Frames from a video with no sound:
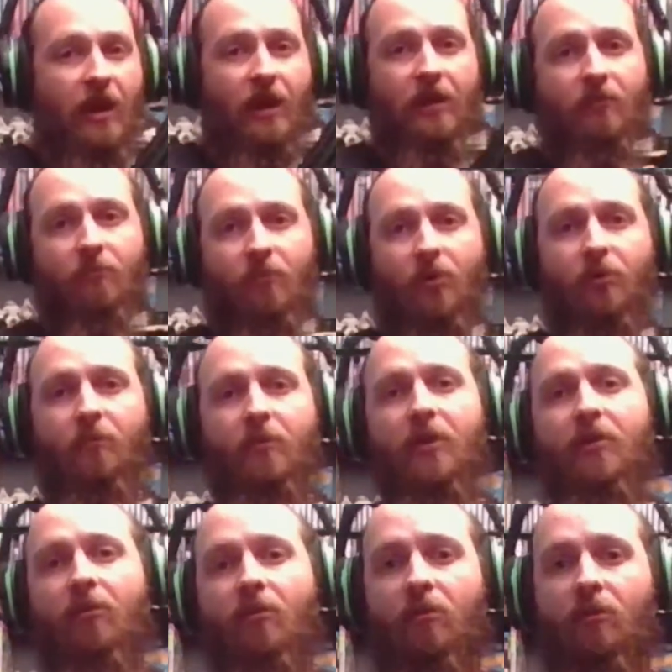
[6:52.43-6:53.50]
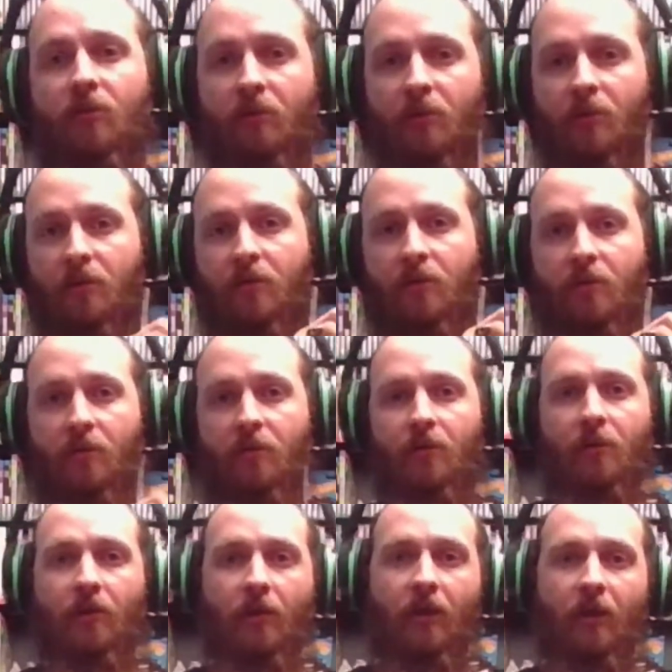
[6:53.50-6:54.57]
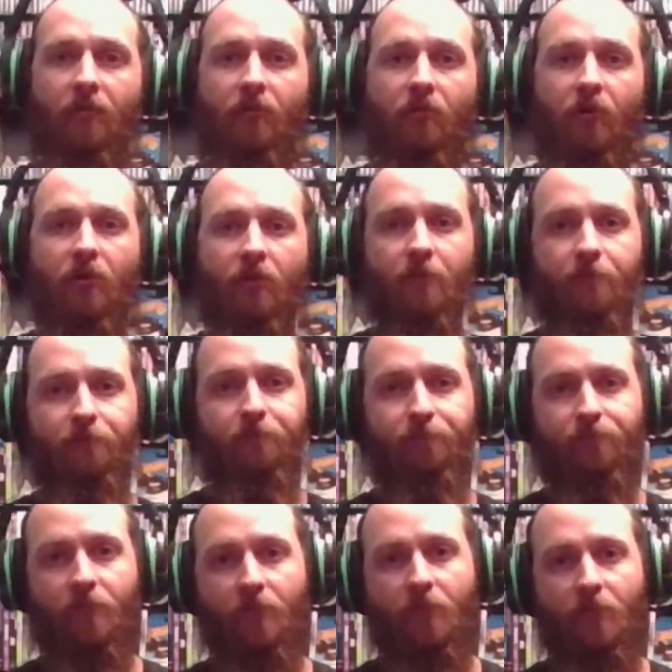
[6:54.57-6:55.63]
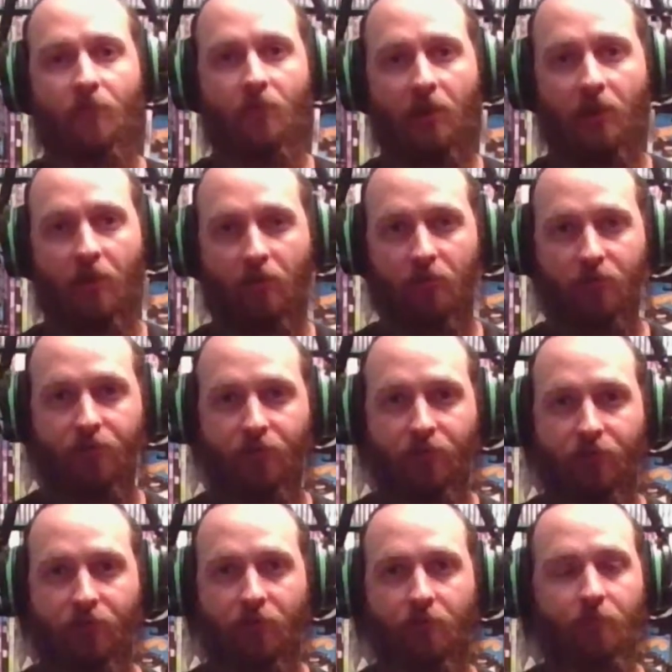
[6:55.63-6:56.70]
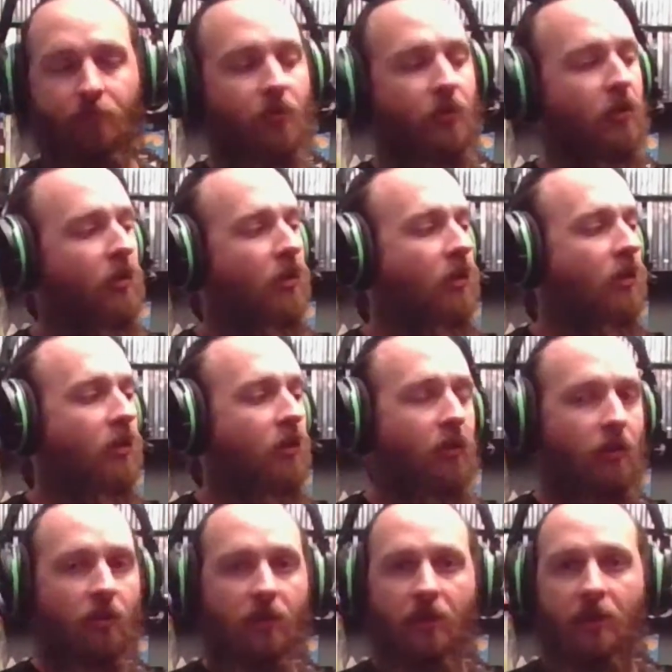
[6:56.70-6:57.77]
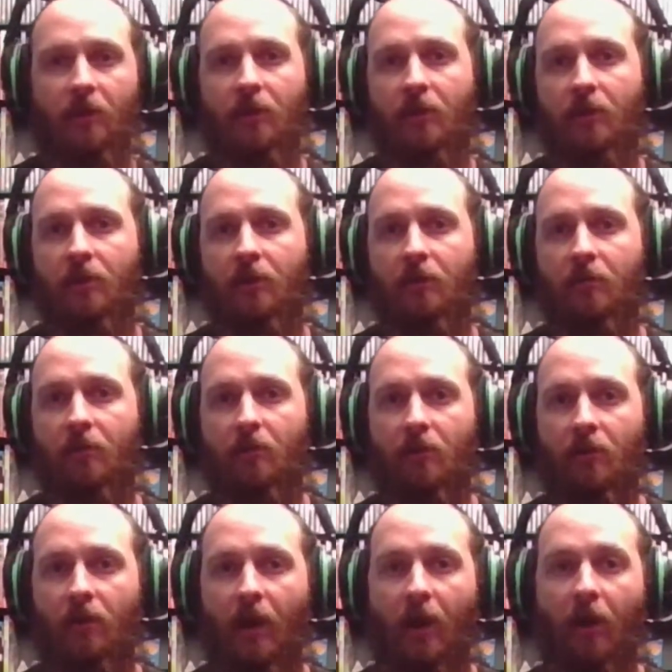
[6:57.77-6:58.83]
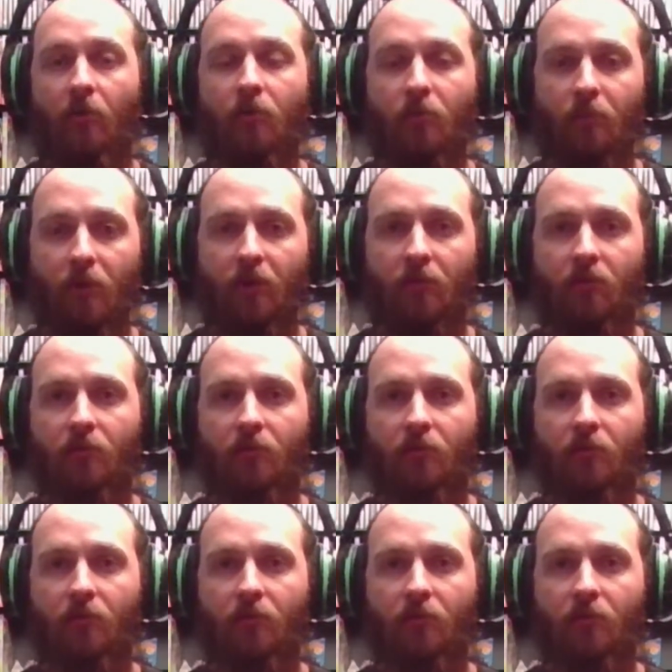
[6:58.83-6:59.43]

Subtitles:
millimeter handrail outer system. The outer barrel is a